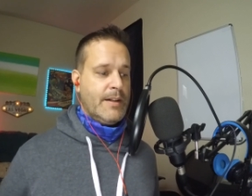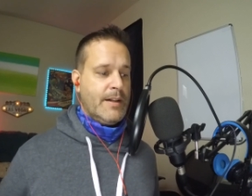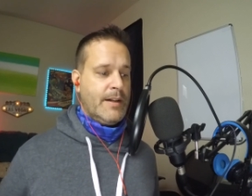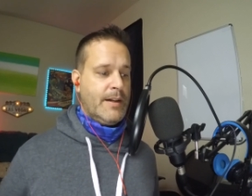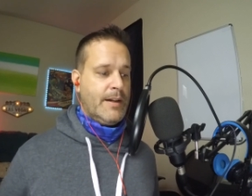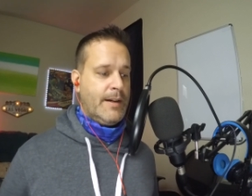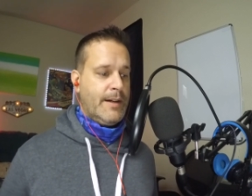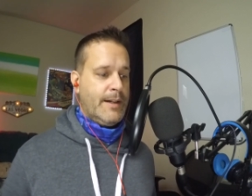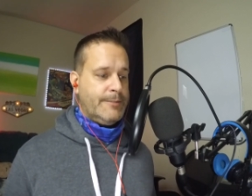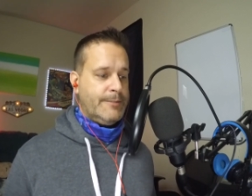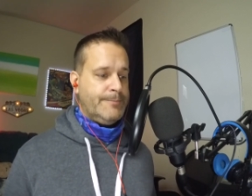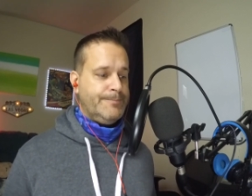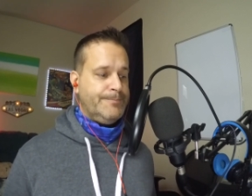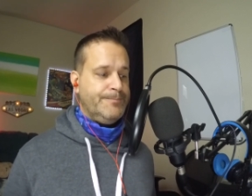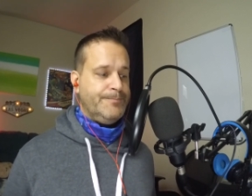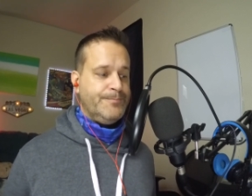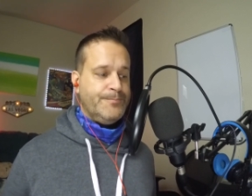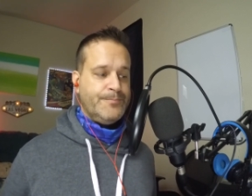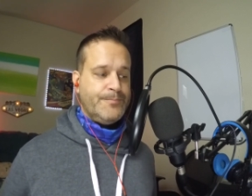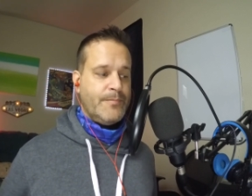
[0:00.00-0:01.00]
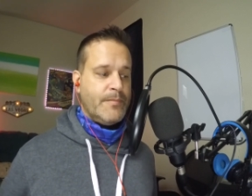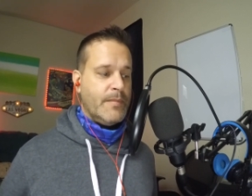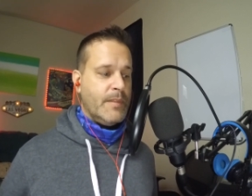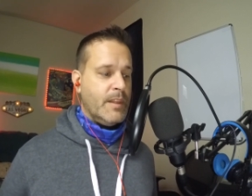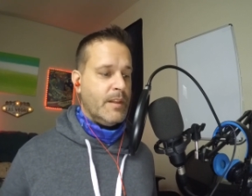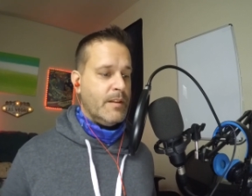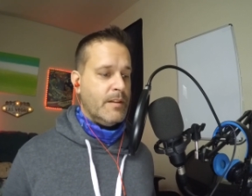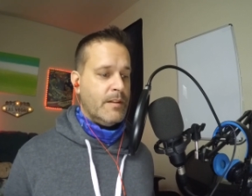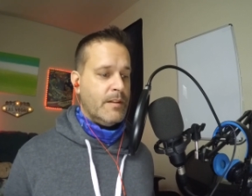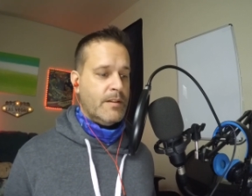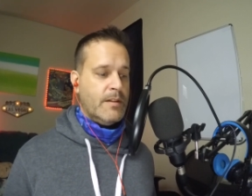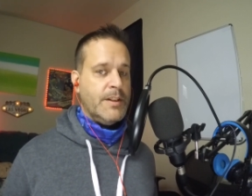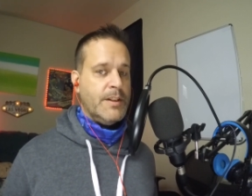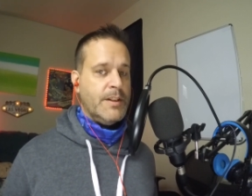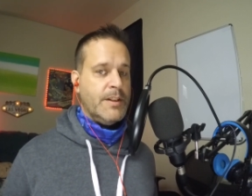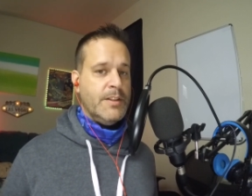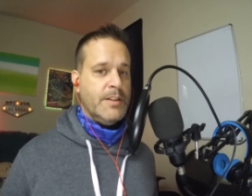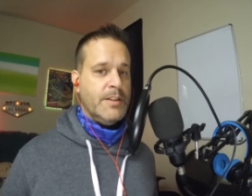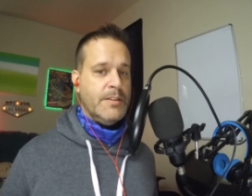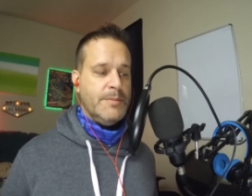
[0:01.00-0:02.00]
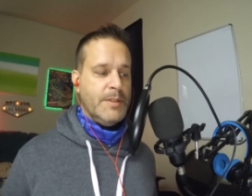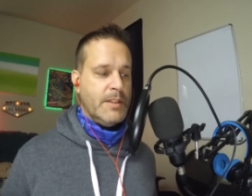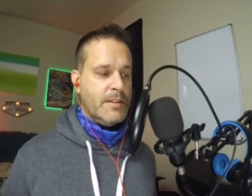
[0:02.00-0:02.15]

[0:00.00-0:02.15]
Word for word: Or excuse me,